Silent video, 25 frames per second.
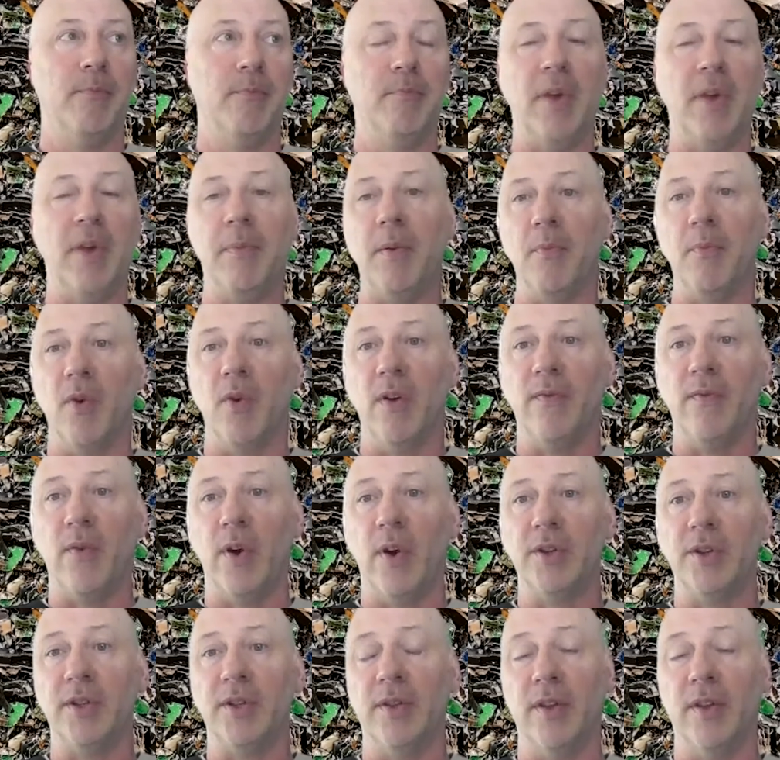maybe more
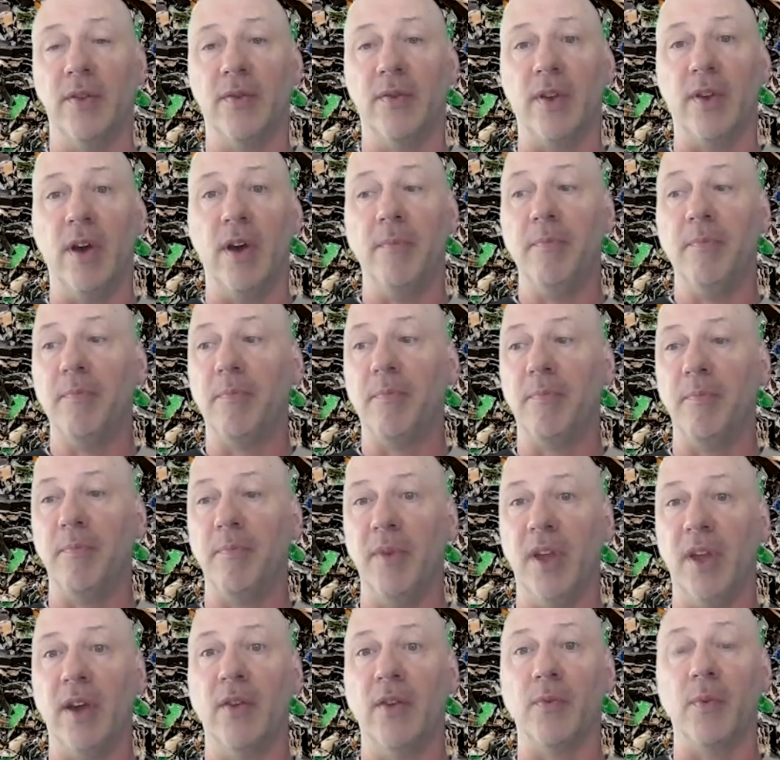fortunate than some
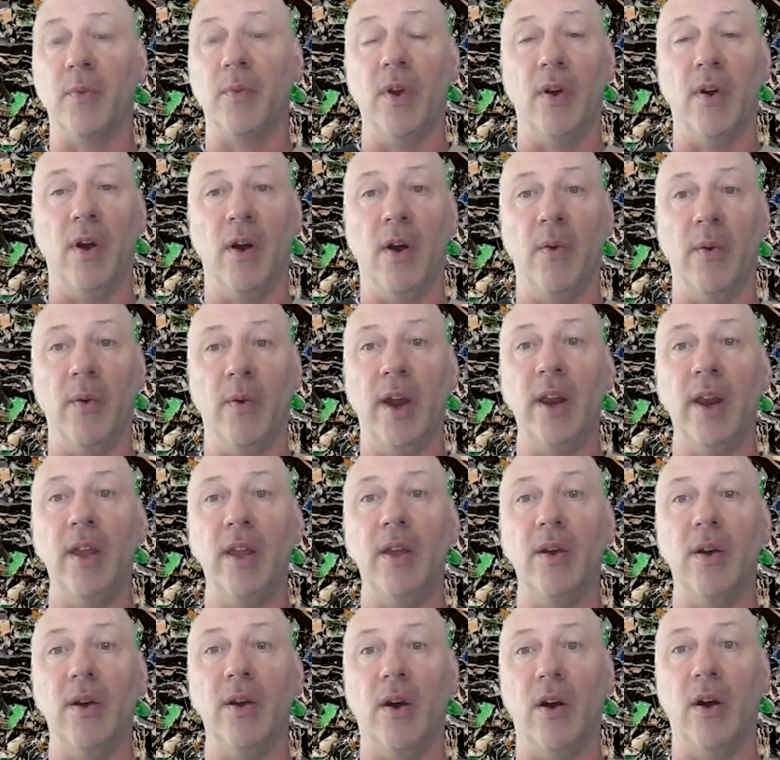because we are
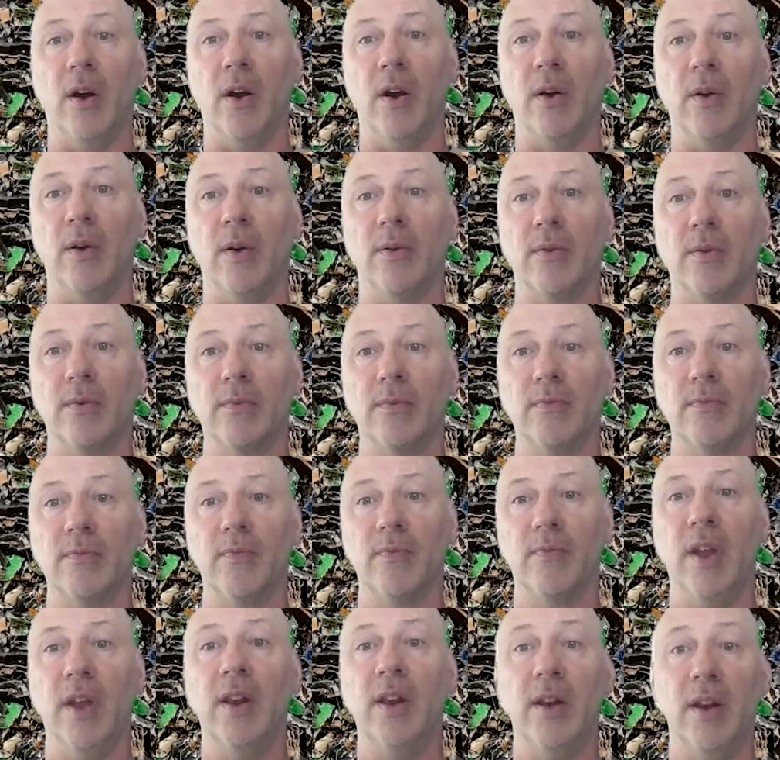already
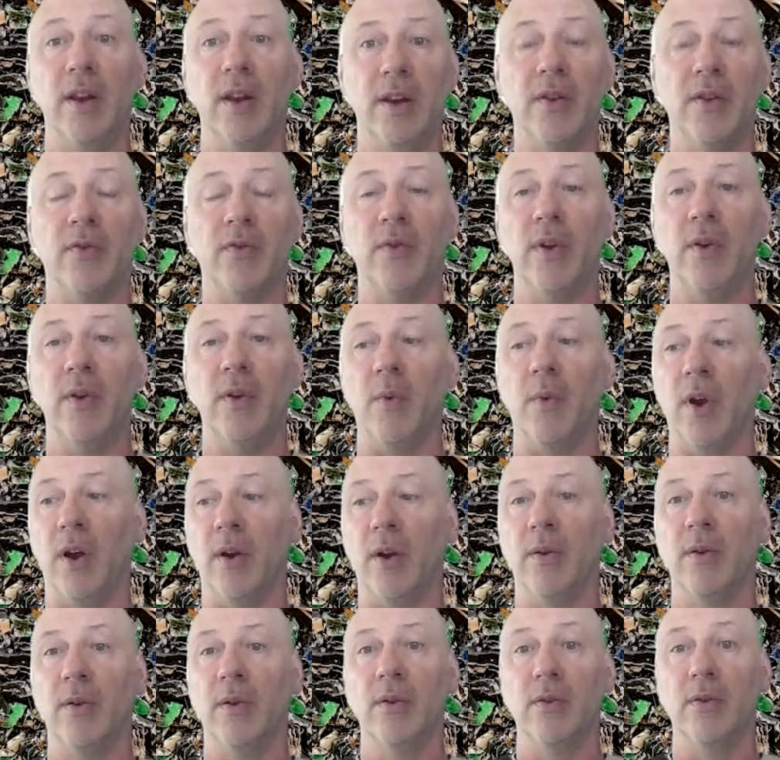in an industry
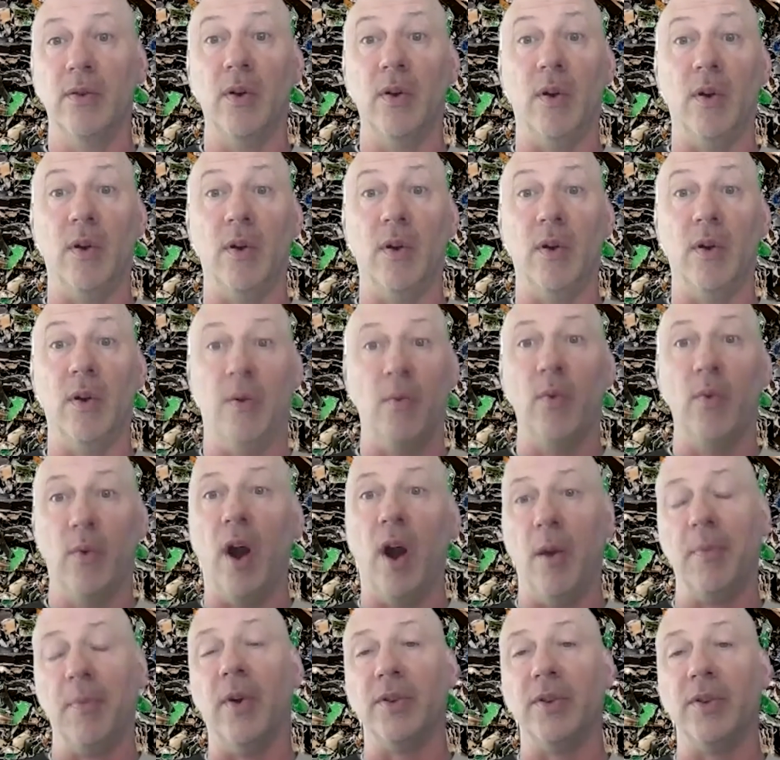where, or
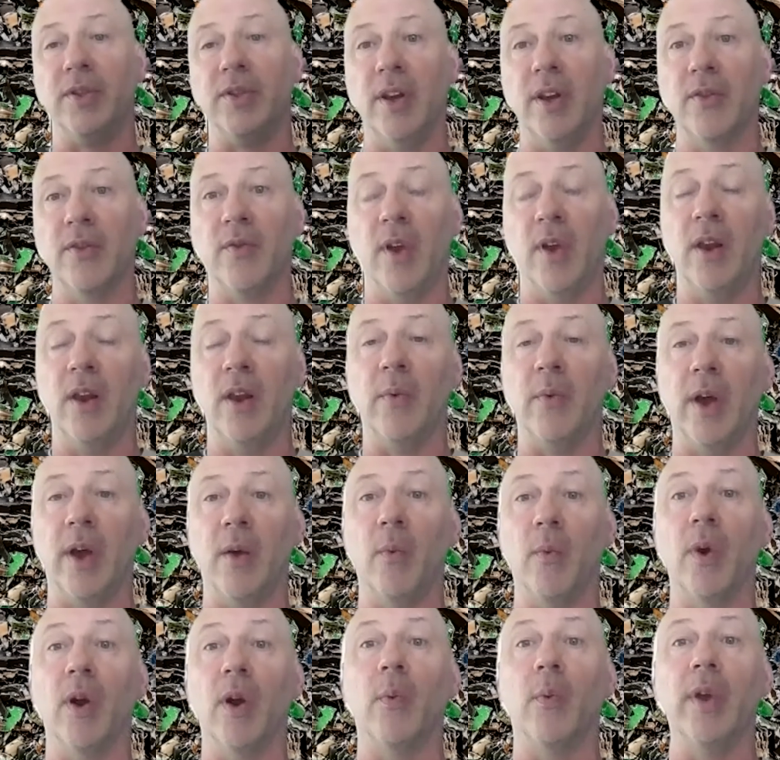our approach to the industry anyway,
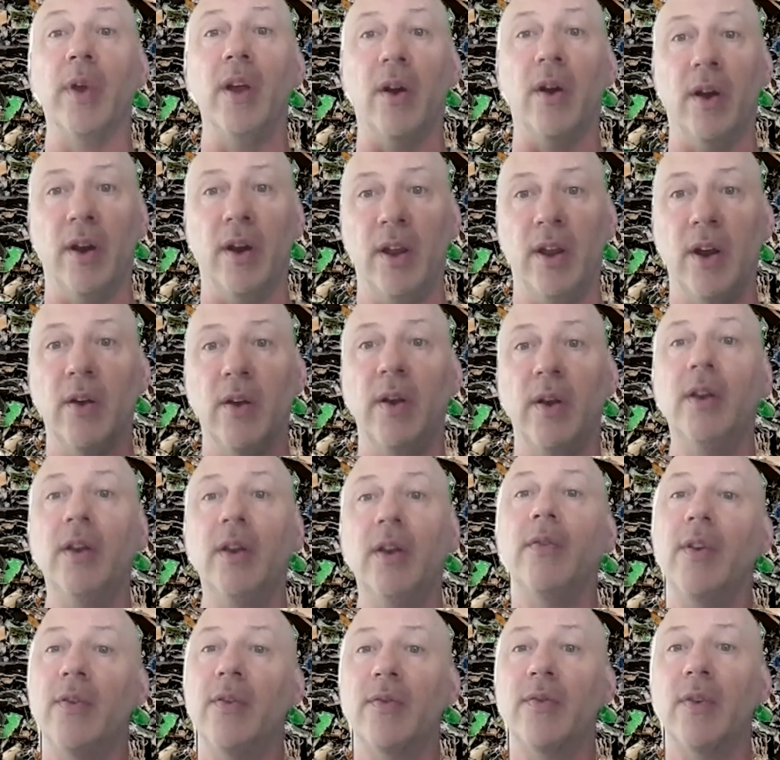where we are adhering
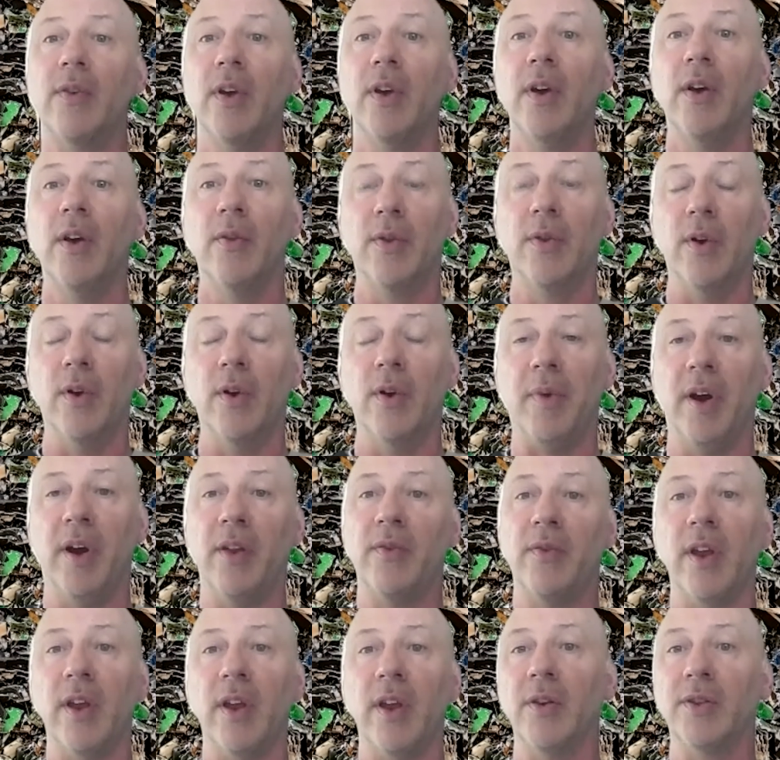to these
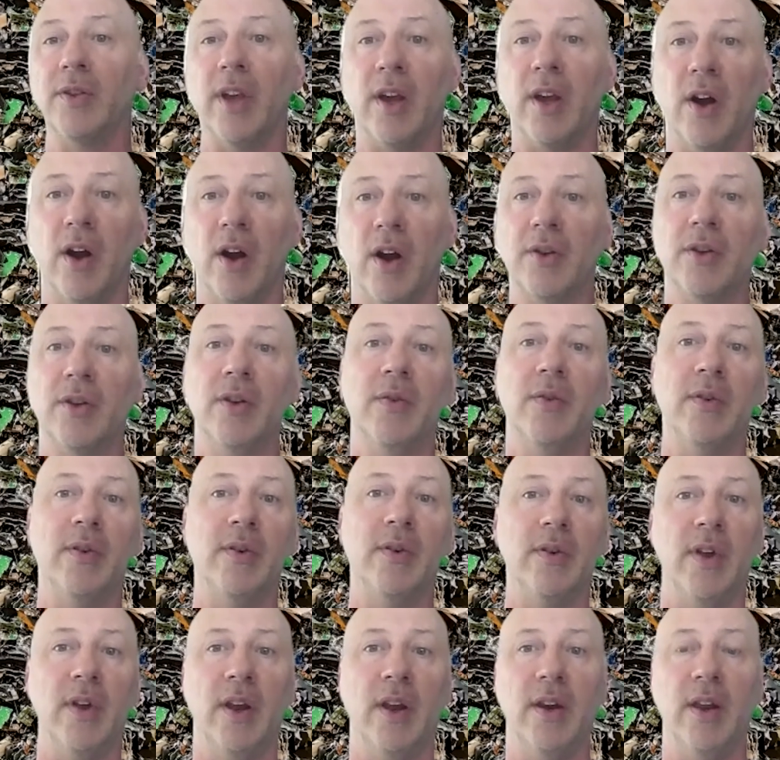third-party standards like R2
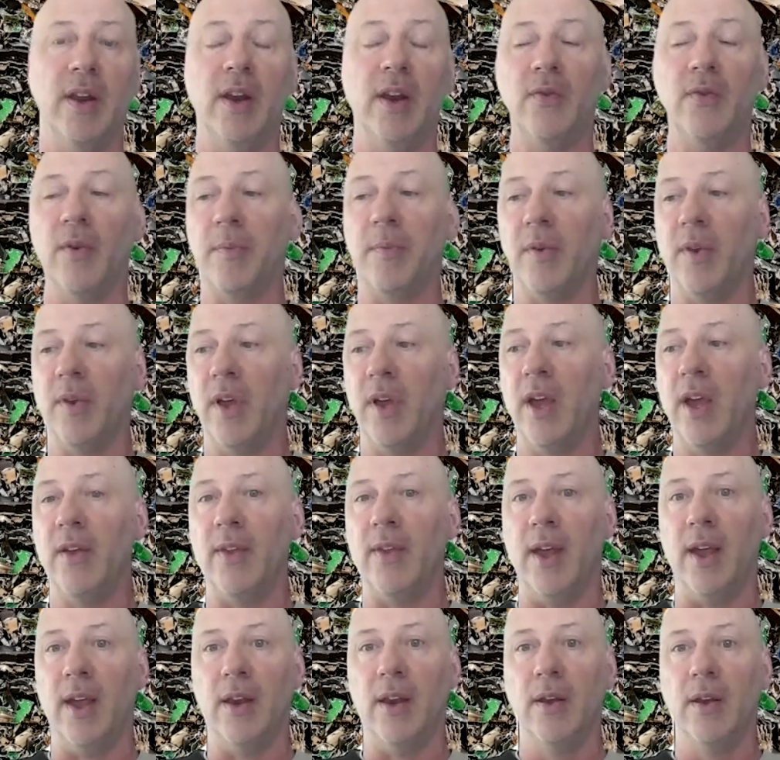and AAA
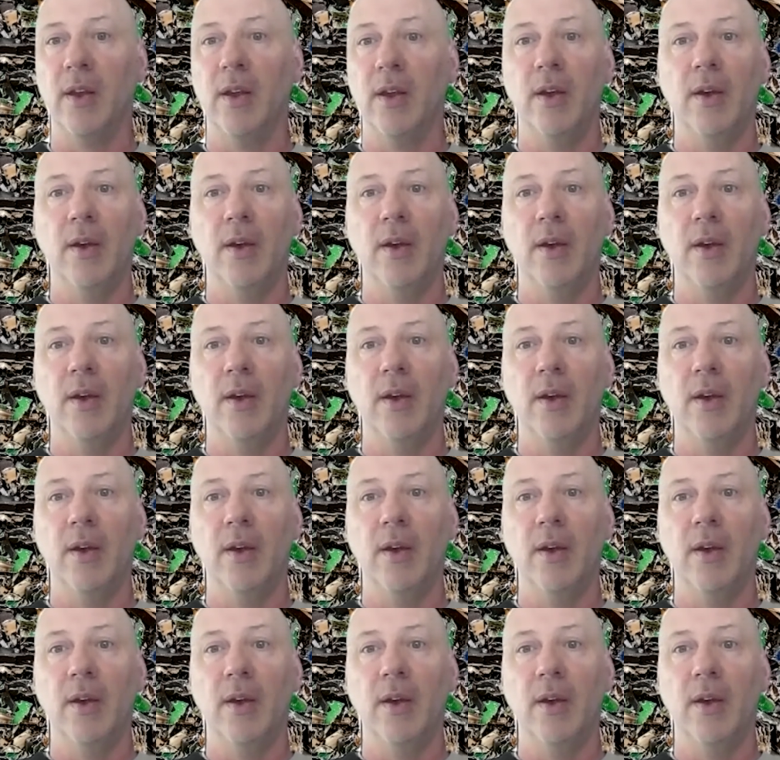that